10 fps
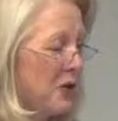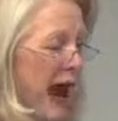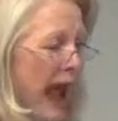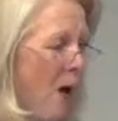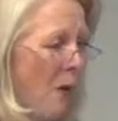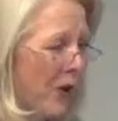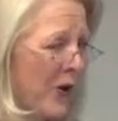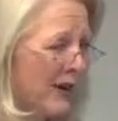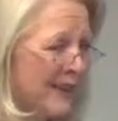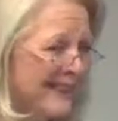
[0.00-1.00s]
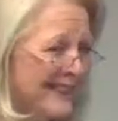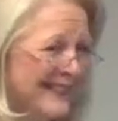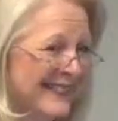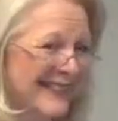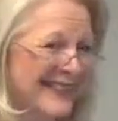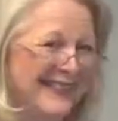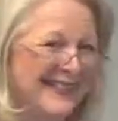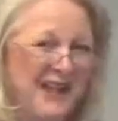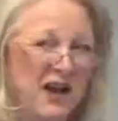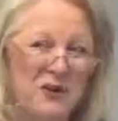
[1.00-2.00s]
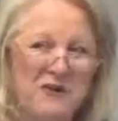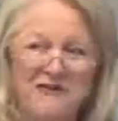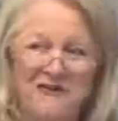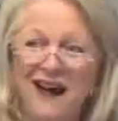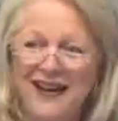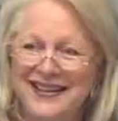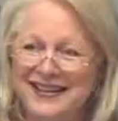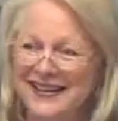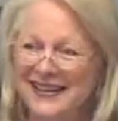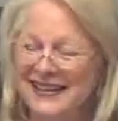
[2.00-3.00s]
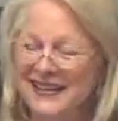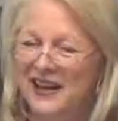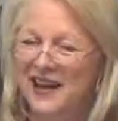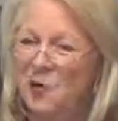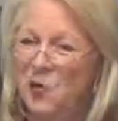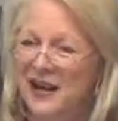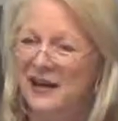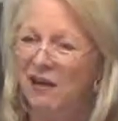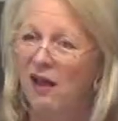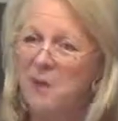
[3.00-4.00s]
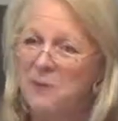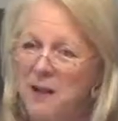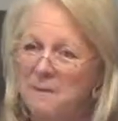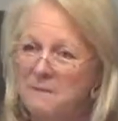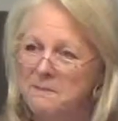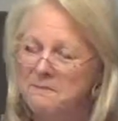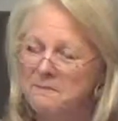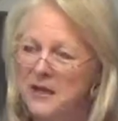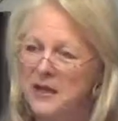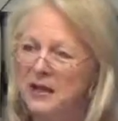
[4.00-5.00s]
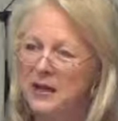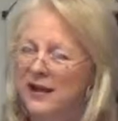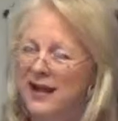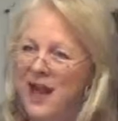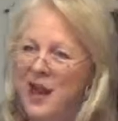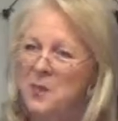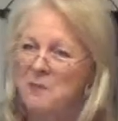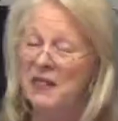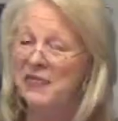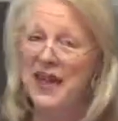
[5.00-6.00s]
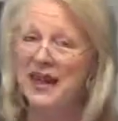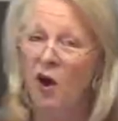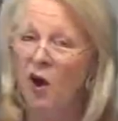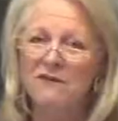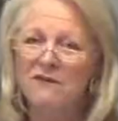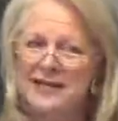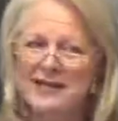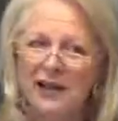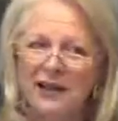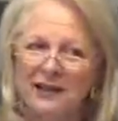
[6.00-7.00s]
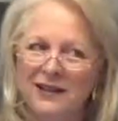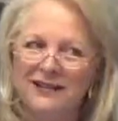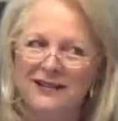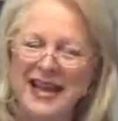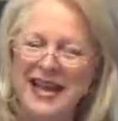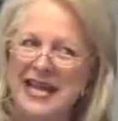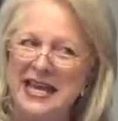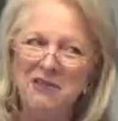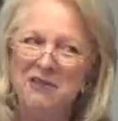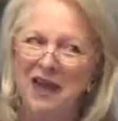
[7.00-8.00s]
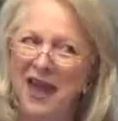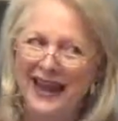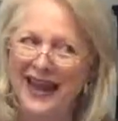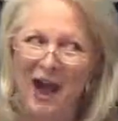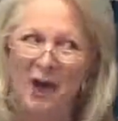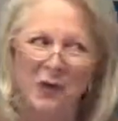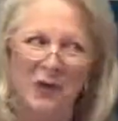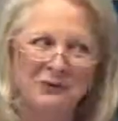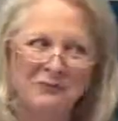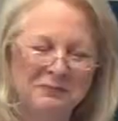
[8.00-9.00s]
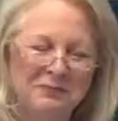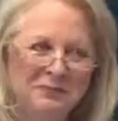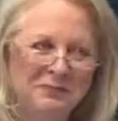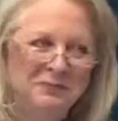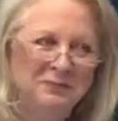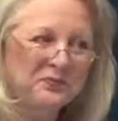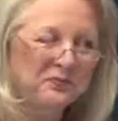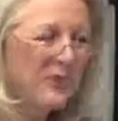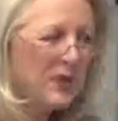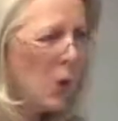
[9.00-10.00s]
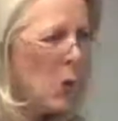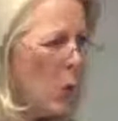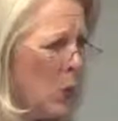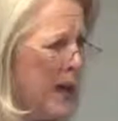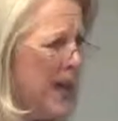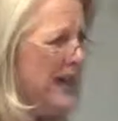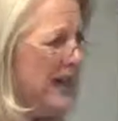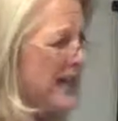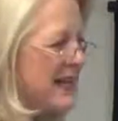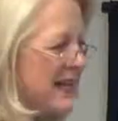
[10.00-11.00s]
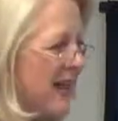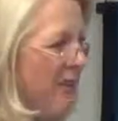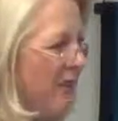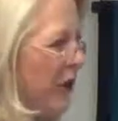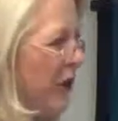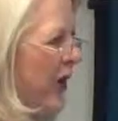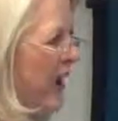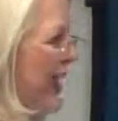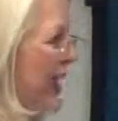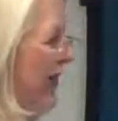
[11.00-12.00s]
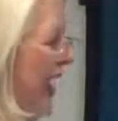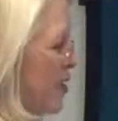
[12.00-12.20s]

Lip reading: an hour that we find a way to climb up. But then all of a sudden, in that hour, we can discover that